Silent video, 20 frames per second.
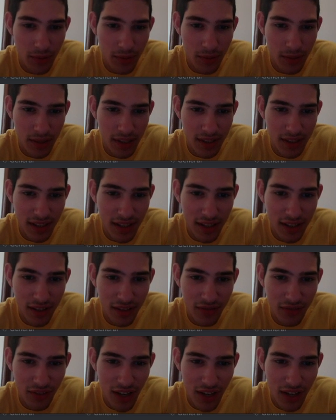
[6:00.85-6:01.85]
We need to get to
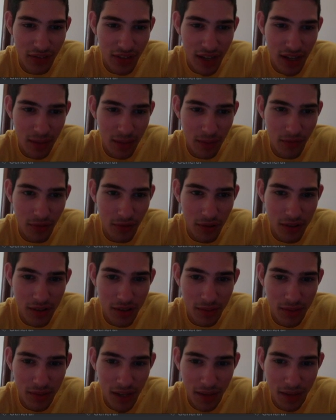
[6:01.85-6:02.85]
5K before
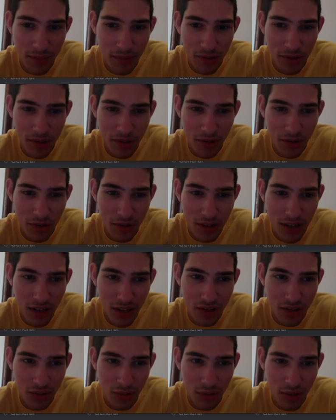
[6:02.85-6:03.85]
September or
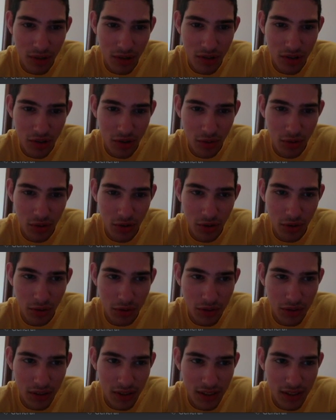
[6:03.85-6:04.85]
else we're
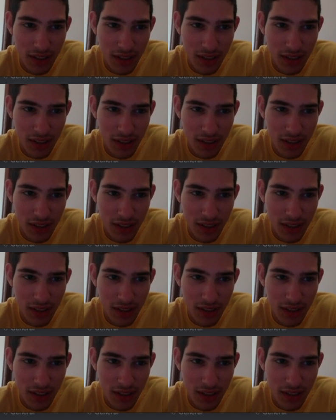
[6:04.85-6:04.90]
screwed.